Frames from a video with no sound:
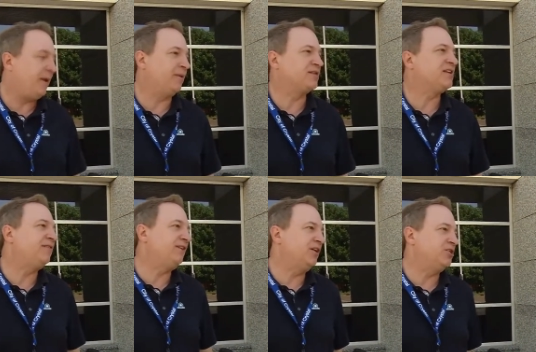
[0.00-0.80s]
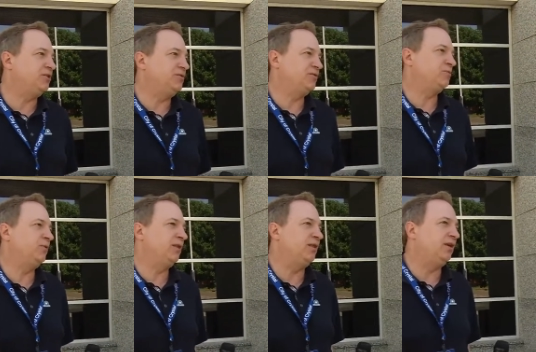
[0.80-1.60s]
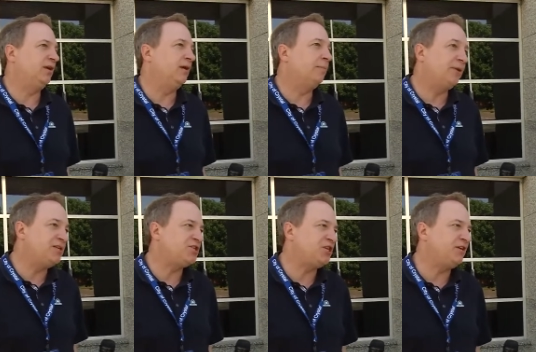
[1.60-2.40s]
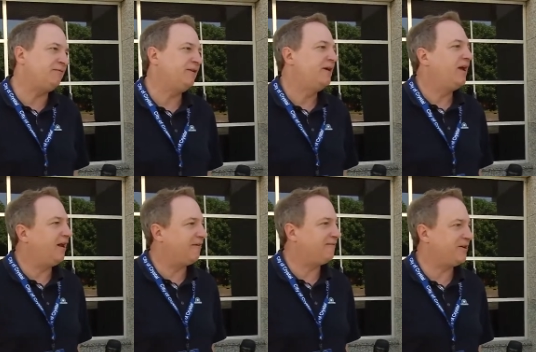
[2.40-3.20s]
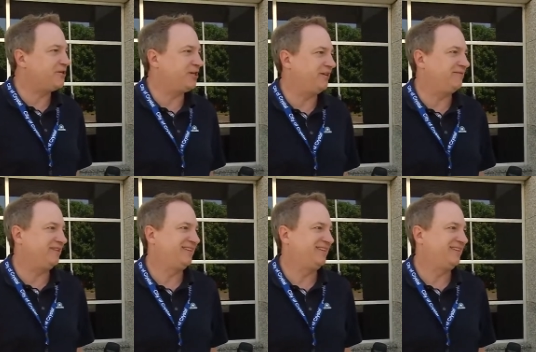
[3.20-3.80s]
public safety issues with the uh, police chief and our fire chief.